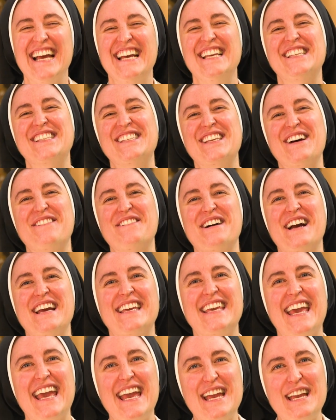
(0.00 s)
so
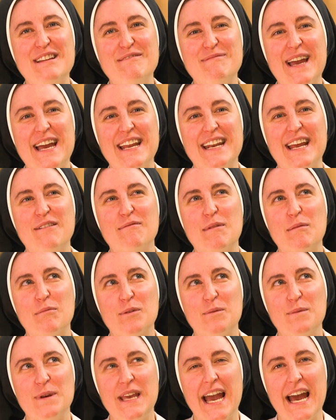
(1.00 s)
I came, and I
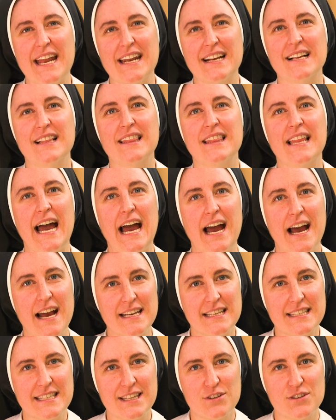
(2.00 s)
remember we had a
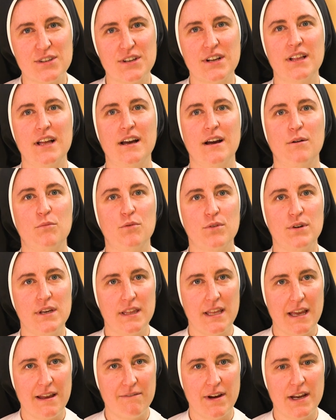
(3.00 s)
class. There's
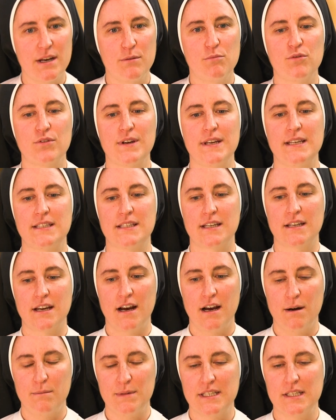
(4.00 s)
they invite a priest to
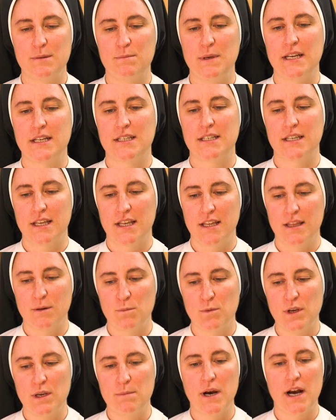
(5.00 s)
come and speak to the
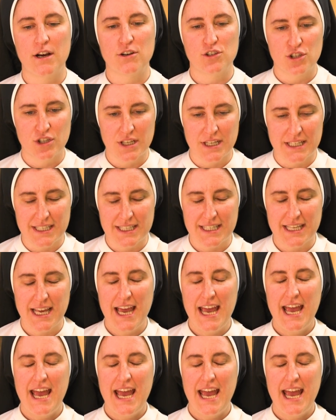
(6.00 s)
pre-postulants,